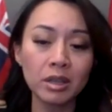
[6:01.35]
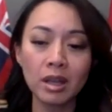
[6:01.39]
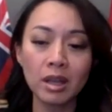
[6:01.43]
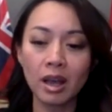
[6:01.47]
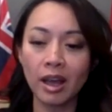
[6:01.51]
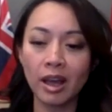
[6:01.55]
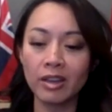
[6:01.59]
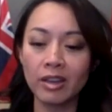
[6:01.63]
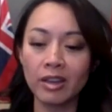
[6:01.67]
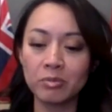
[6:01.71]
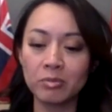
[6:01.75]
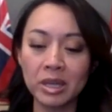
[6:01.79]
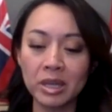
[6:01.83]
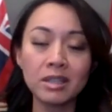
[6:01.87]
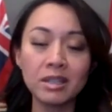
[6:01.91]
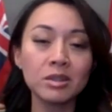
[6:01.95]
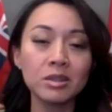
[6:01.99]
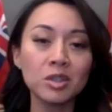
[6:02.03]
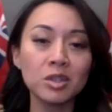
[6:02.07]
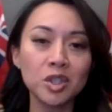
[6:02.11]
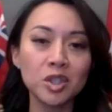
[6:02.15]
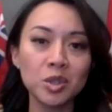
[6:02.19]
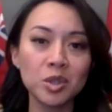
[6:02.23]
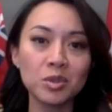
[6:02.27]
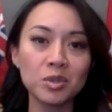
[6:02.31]
I've been in the
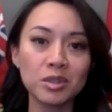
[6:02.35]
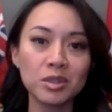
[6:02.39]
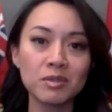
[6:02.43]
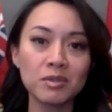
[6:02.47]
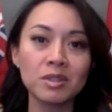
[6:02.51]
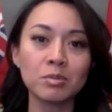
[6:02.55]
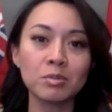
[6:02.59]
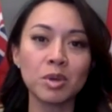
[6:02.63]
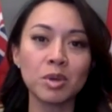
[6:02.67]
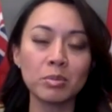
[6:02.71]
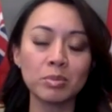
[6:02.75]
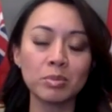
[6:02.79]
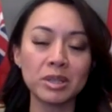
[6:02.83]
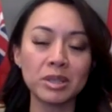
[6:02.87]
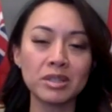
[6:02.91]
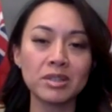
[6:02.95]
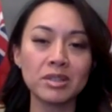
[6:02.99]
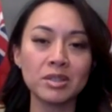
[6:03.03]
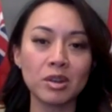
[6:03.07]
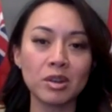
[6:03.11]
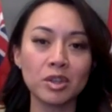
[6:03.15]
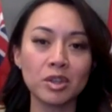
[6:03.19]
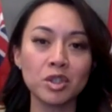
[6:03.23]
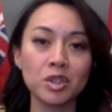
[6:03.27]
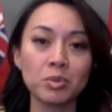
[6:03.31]
shoes of small business
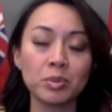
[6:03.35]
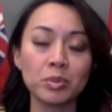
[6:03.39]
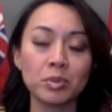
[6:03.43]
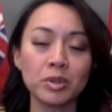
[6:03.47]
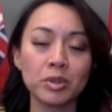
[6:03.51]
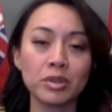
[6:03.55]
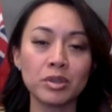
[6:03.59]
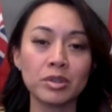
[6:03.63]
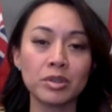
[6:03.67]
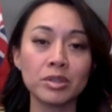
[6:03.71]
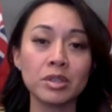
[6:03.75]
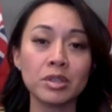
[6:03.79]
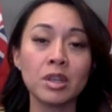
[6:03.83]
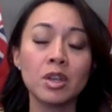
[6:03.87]
entrepreneurs.